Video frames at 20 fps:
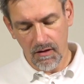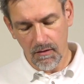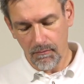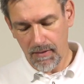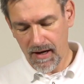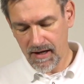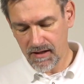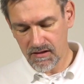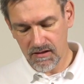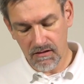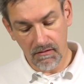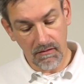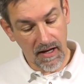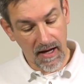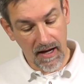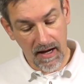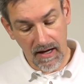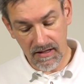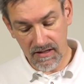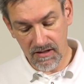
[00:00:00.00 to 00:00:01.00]
but
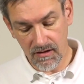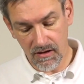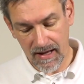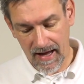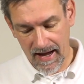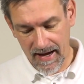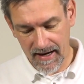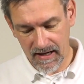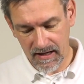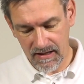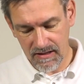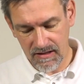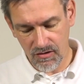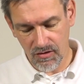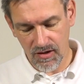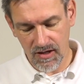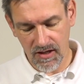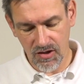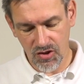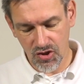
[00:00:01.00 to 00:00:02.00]
as you like it, you
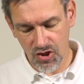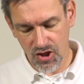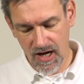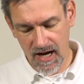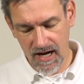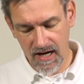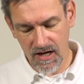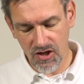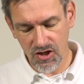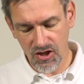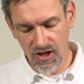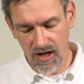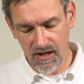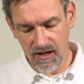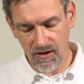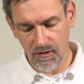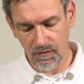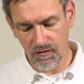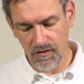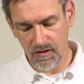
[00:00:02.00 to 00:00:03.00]
can change,
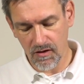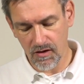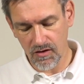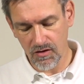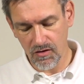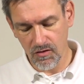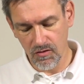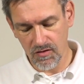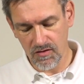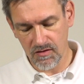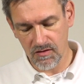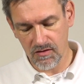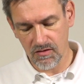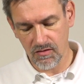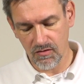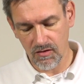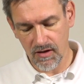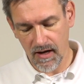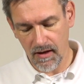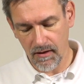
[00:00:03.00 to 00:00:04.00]
and if you're used
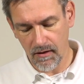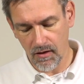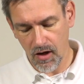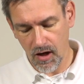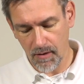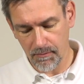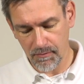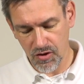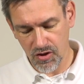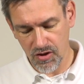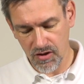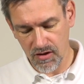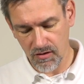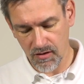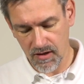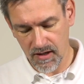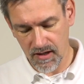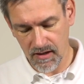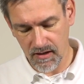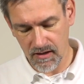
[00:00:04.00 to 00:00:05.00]
to another option, you
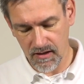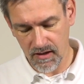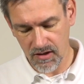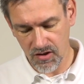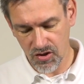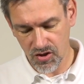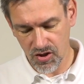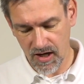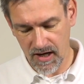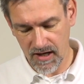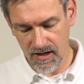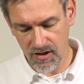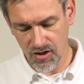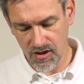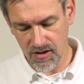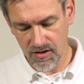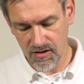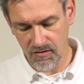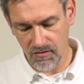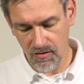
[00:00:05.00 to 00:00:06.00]
can change
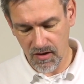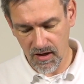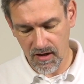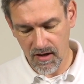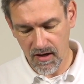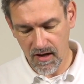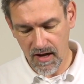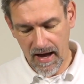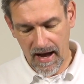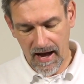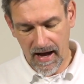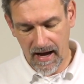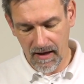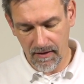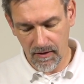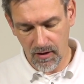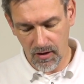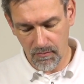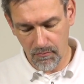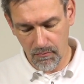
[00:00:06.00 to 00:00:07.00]
it to
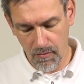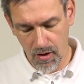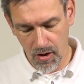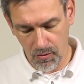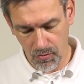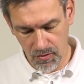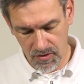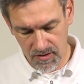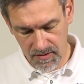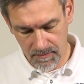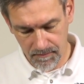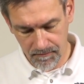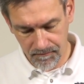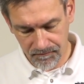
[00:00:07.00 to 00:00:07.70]
another mode.